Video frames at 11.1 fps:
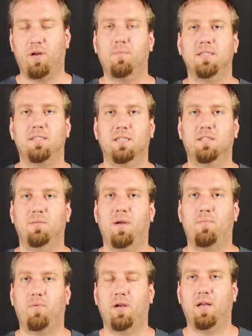of my sticks of
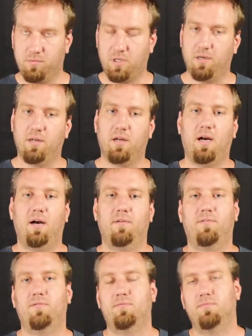memory, turned it
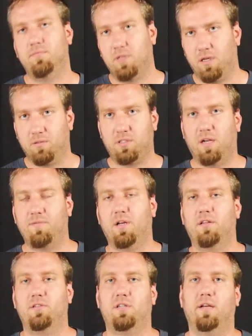off, you know, shoved all
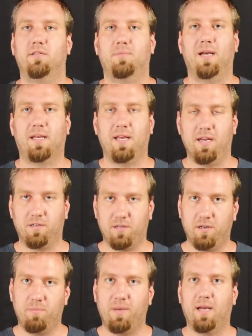the drives back in,
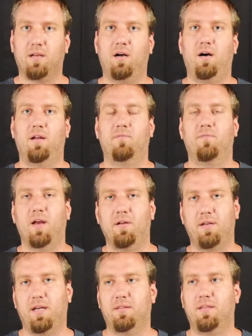turned it back on, found
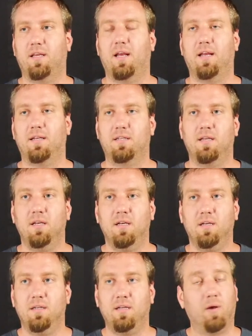out that
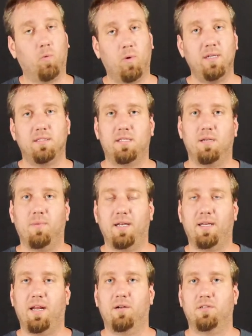it wouldn't see my
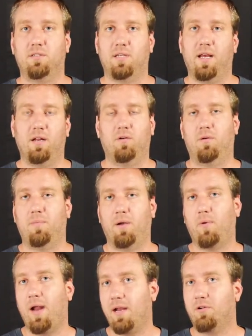data set or my
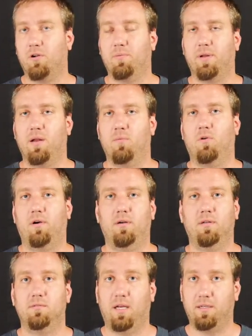RAID group anymore.
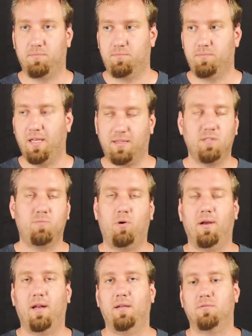At this
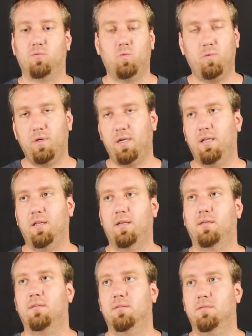point, I was really
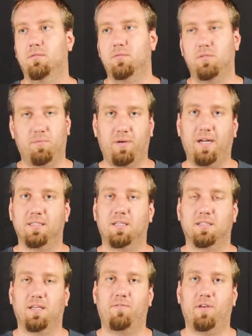depressed
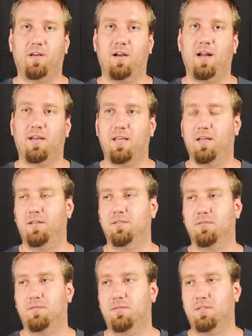because I figured I'd killed
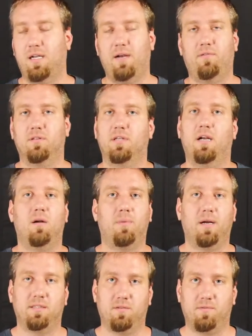several
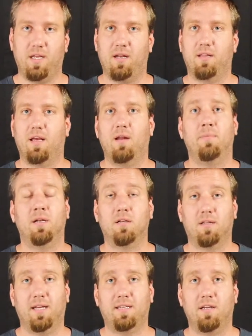terabytes of data that I've been
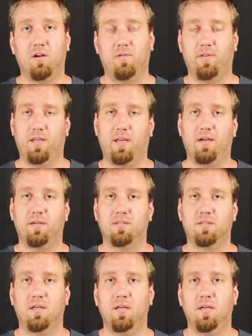collecting over the
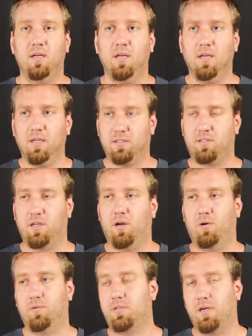years.
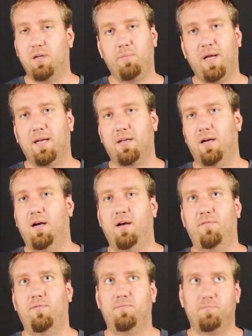So turned it back
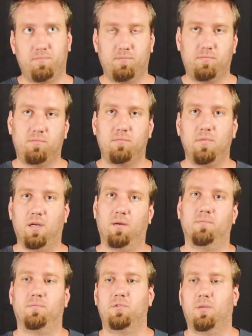off,
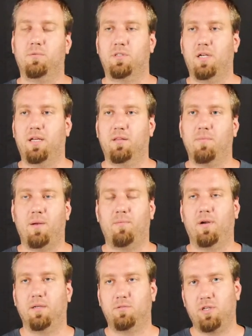troubleshot the
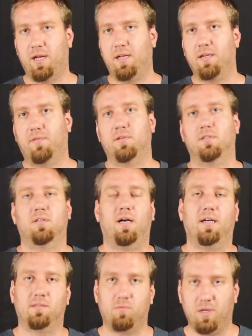memory, tried in different
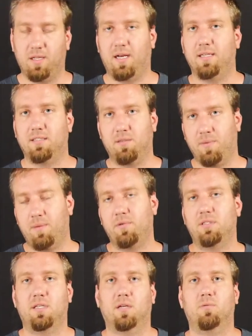slots, realized the memory
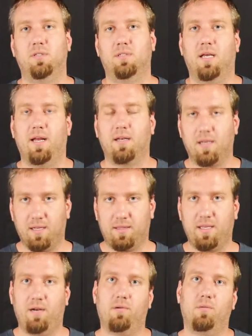stick was dead, got
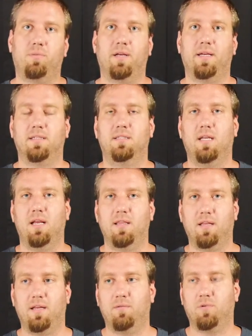that replaced, and
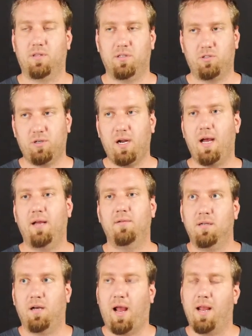then with the
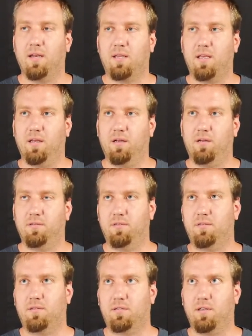drives, I had killed
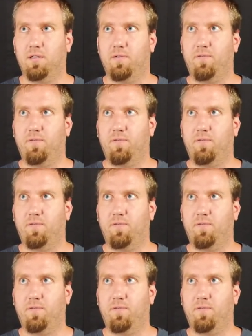the